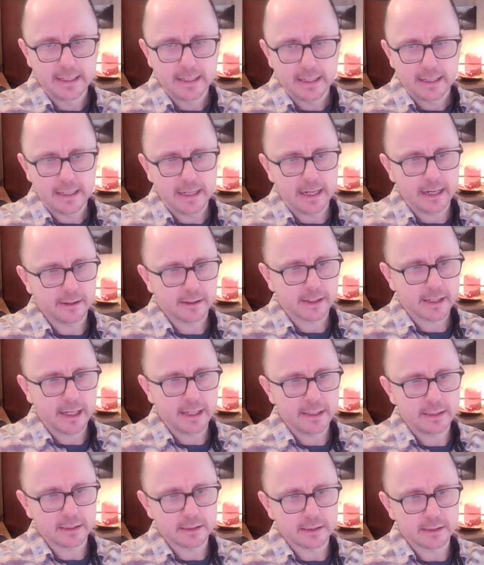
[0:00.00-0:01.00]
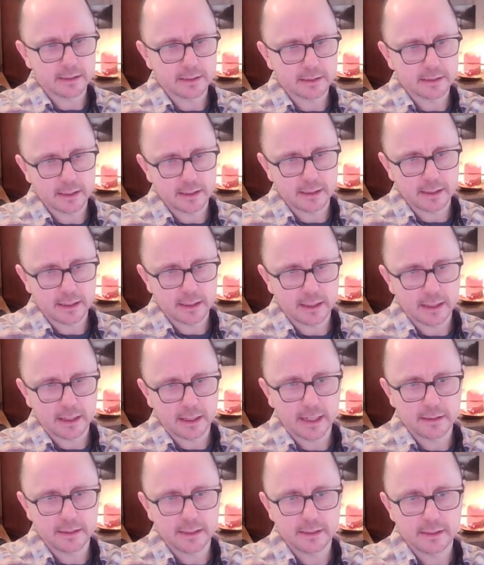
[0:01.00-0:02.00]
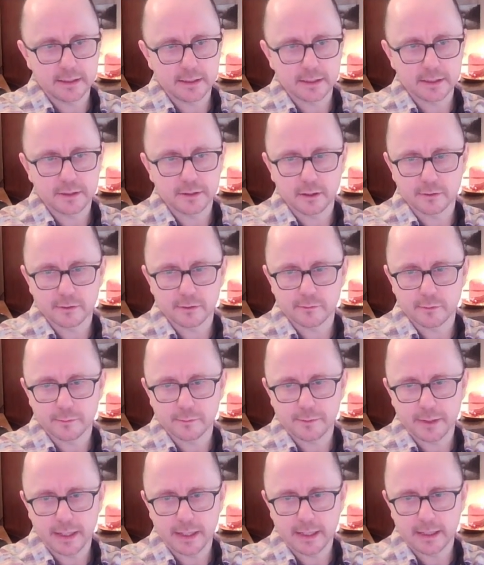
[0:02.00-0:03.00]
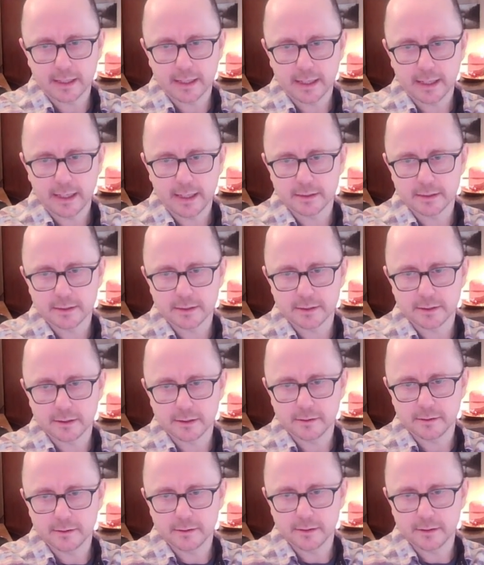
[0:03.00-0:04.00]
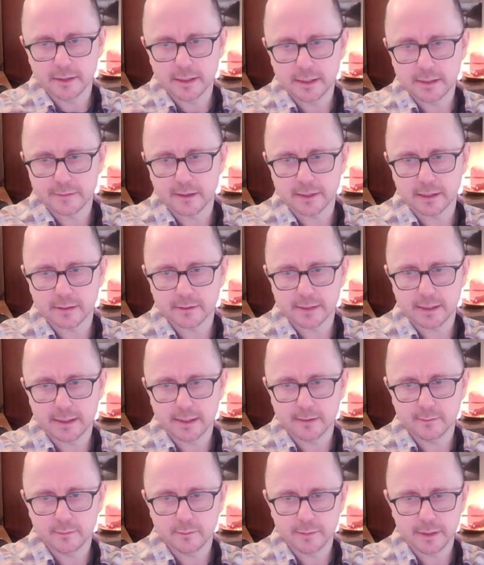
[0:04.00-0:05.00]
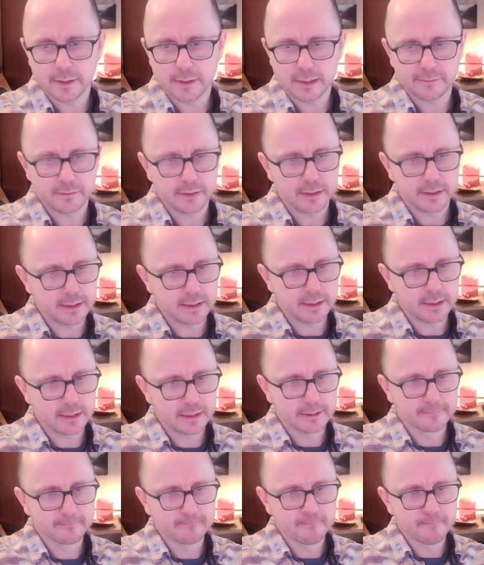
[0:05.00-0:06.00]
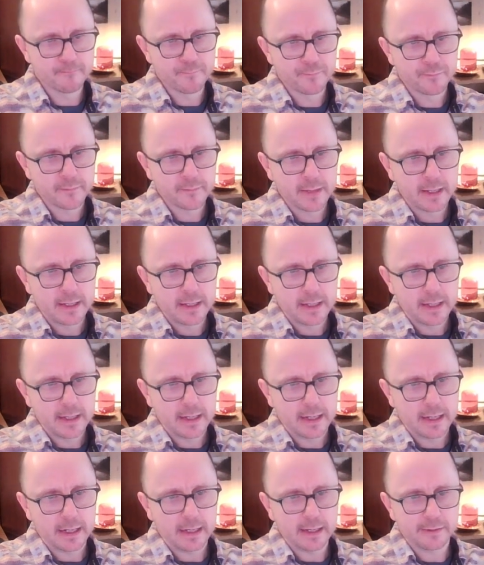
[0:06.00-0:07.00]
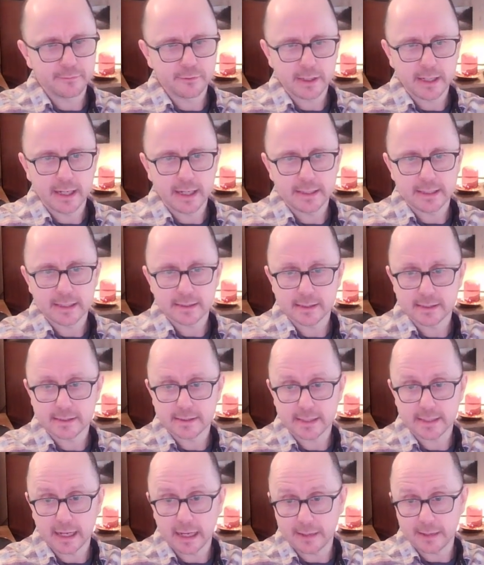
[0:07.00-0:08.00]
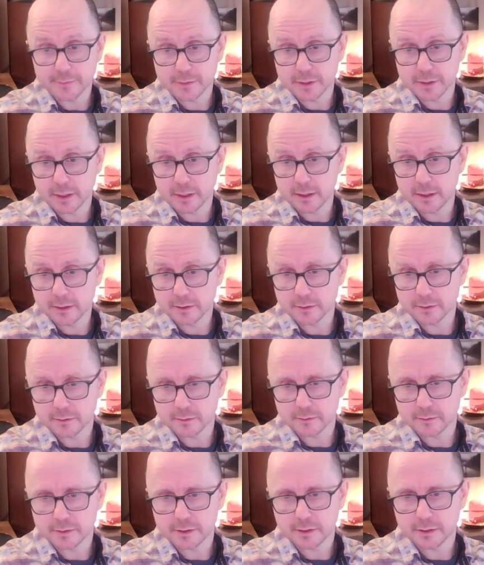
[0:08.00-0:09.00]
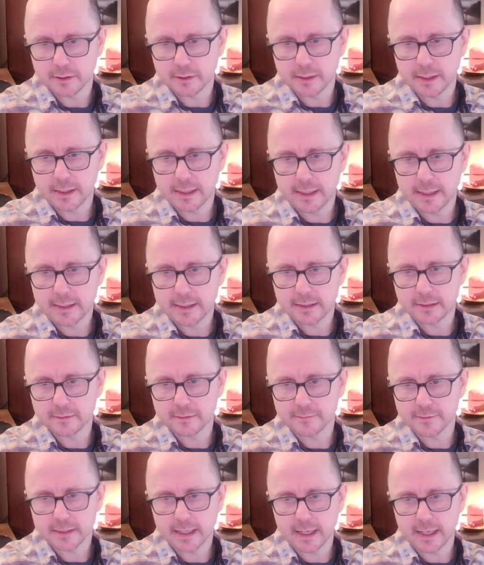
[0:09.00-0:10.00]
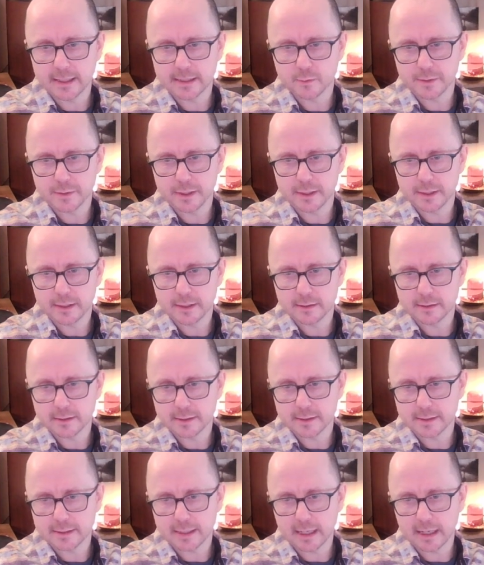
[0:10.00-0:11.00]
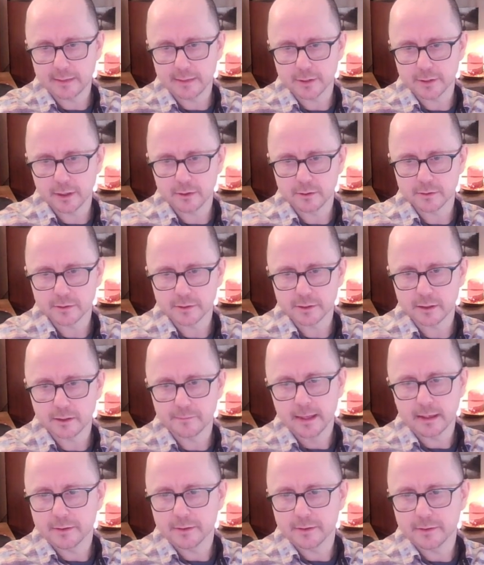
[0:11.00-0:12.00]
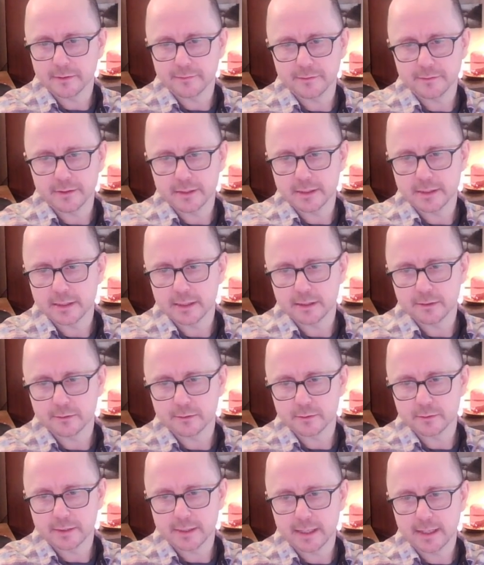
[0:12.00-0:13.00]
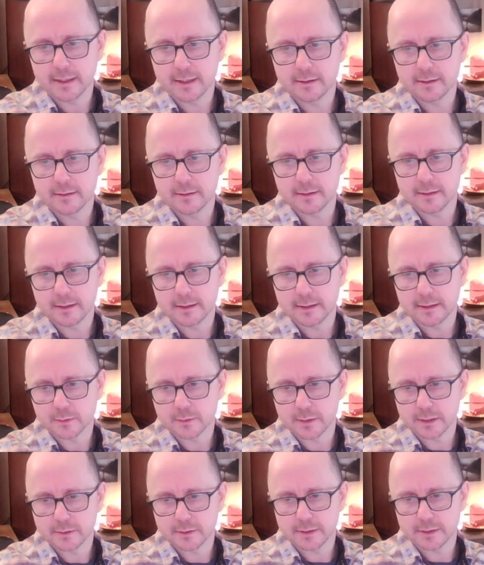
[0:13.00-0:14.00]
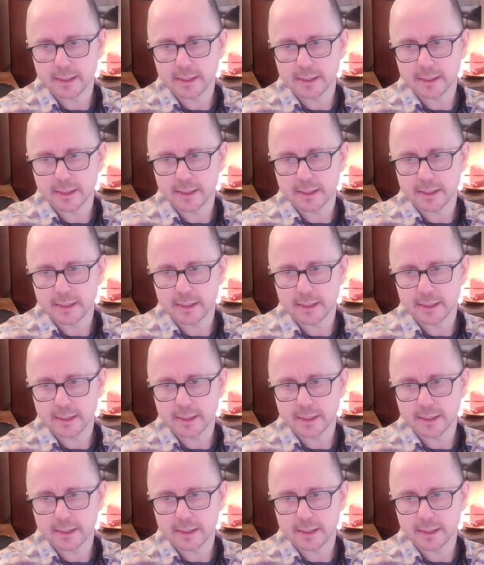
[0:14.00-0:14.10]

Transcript: Now, the cages, digits do not repeat in a cage, so these 5 cells here will be different digits. Every cage has the same total, so each of these cages will be the same total. So if this equaled 10, then this would equal 10, this would